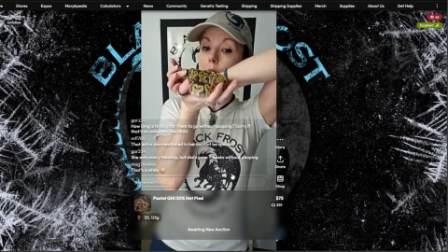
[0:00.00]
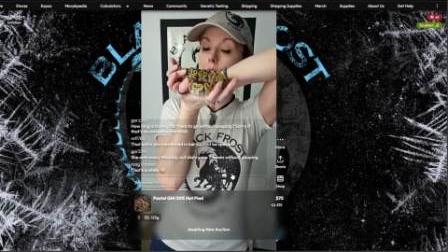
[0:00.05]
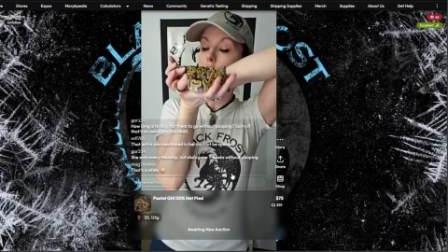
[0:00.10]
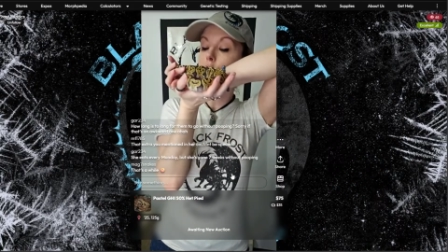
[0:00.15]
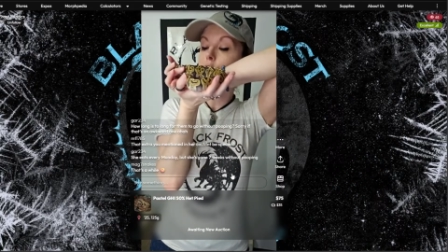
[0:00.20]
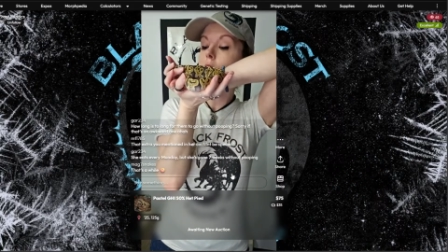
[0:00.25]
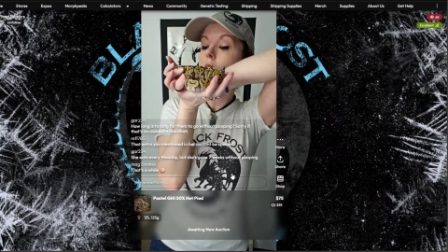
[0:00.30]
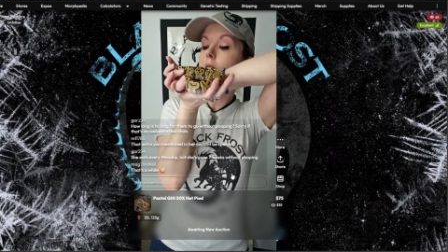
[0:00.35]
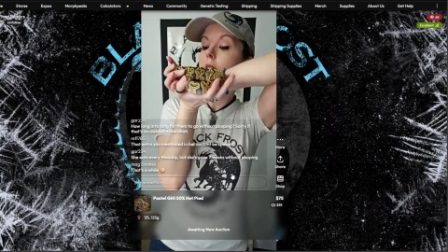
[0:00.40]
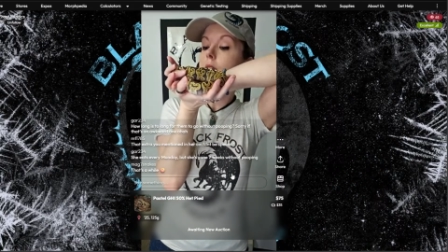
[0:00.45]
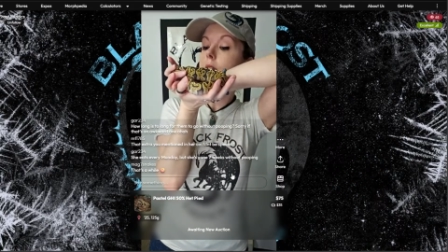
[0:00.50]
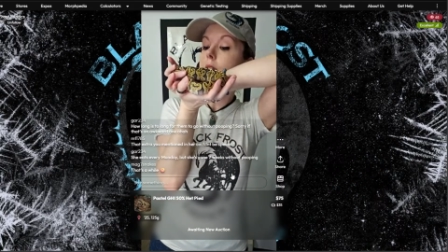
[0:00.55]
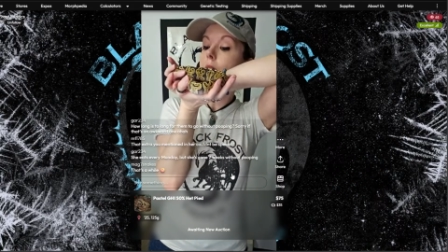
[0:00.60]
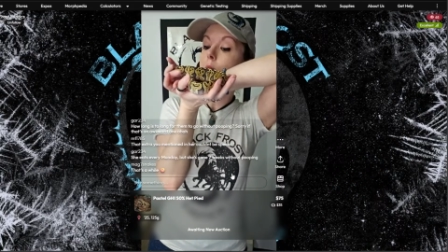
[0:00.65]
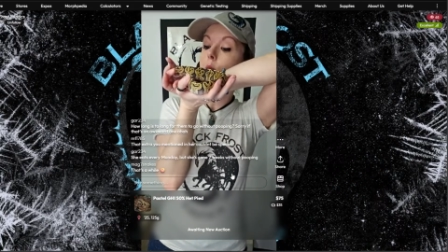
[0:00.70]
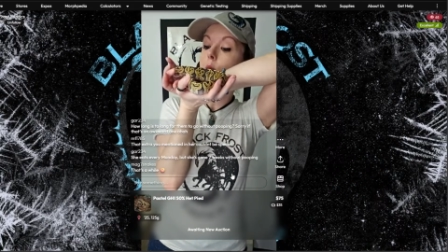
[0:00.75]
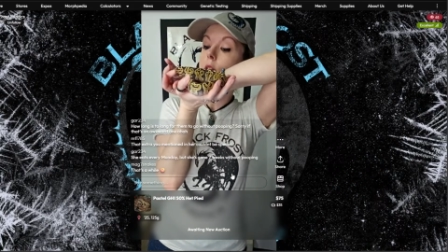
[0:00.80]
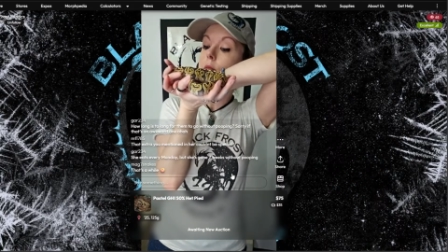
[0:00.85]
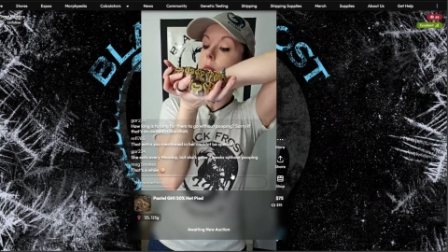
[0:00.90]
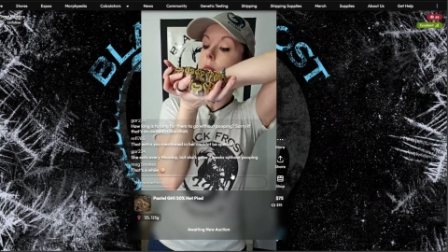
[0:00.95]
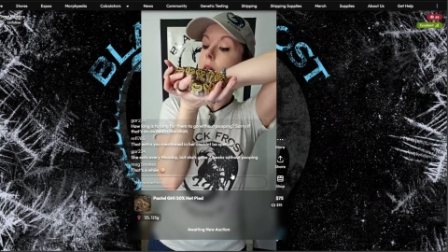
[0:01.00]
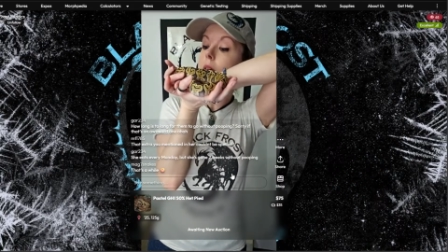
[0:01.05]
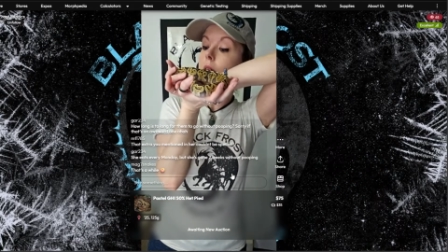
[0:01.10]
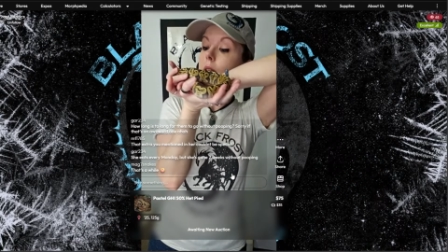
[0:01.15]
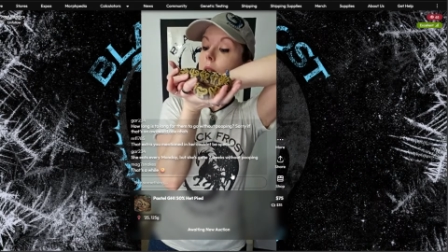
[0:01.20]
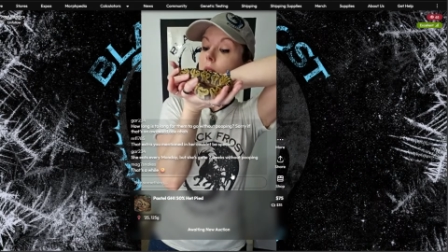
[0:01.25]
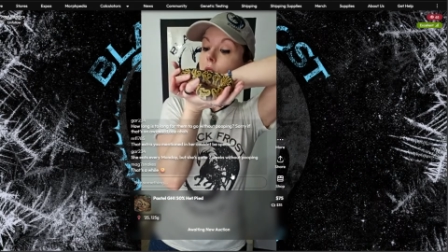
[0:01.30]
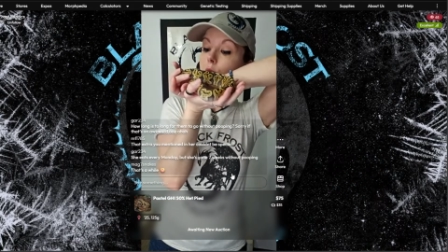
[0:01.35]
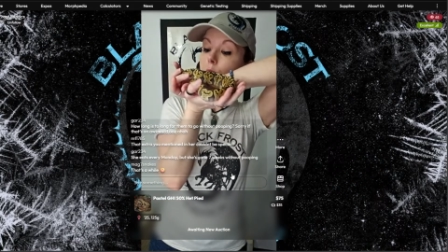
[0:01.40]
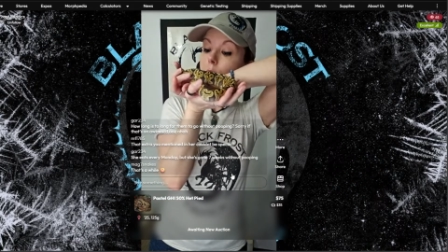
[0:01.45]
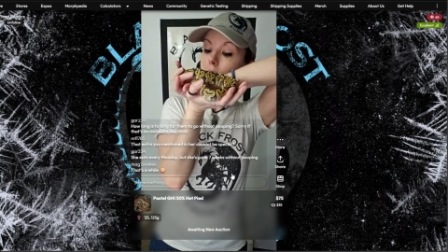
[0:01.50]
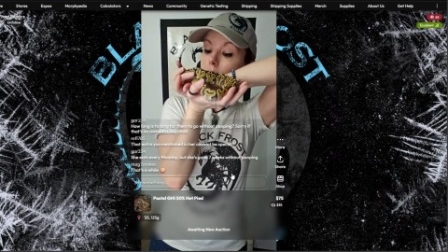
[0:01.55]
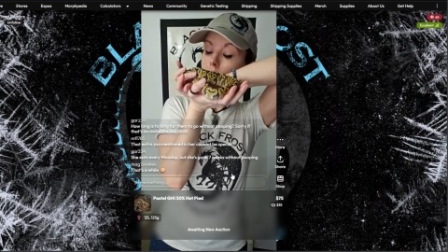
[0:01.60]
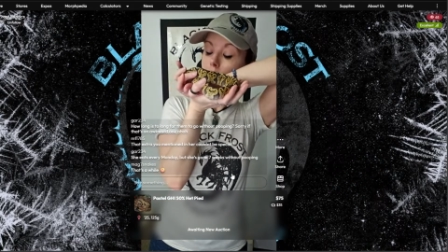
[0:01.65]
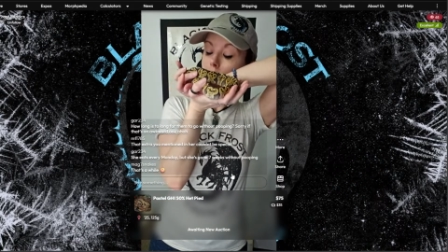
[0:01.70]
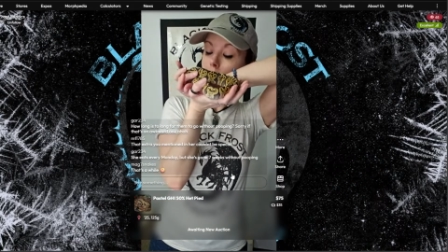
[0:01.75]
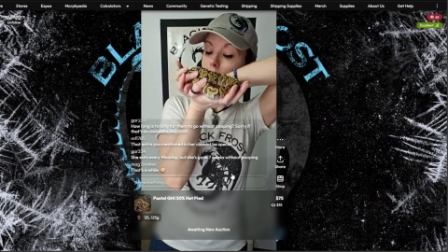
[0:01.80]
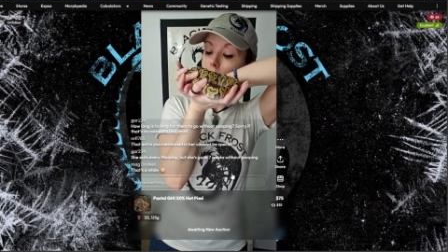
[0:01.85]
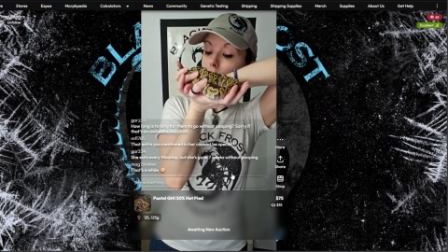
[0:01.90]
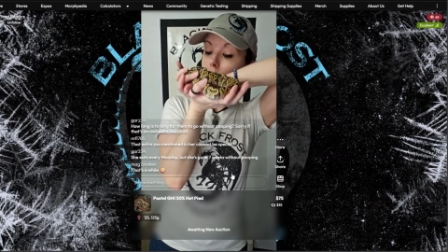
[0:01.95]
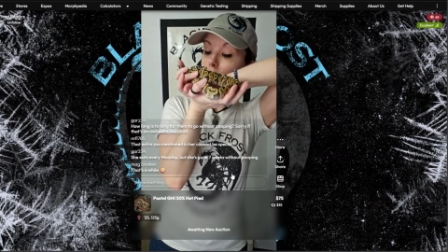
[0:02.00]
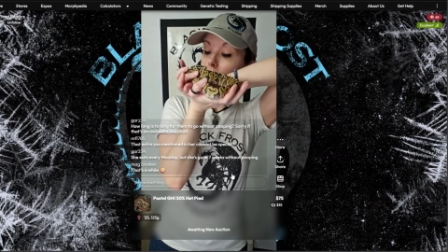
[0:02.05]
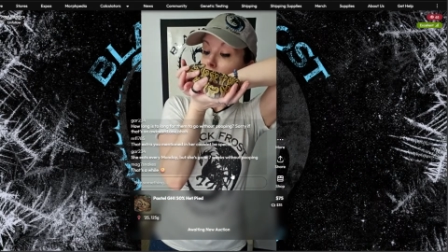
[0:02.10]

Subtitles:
You get to stay with me a little bit longer.